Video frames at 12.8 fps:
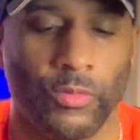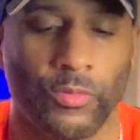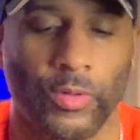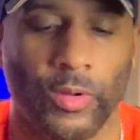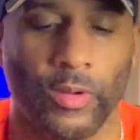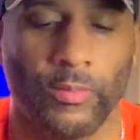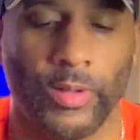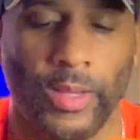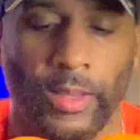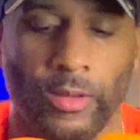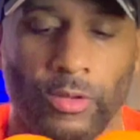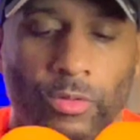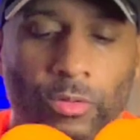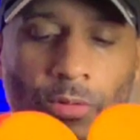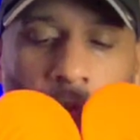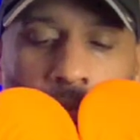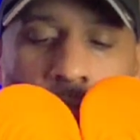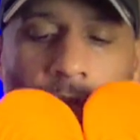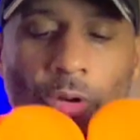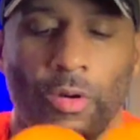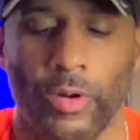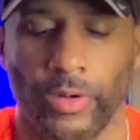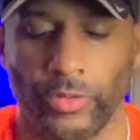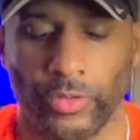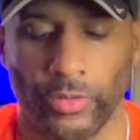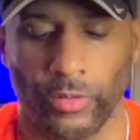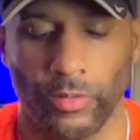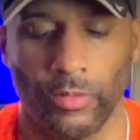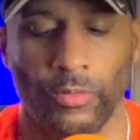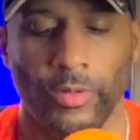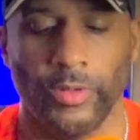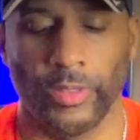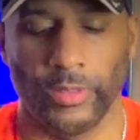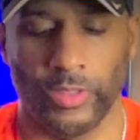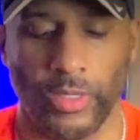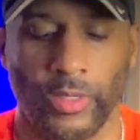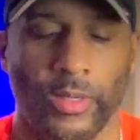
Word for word: From the heel to the arch, where you can see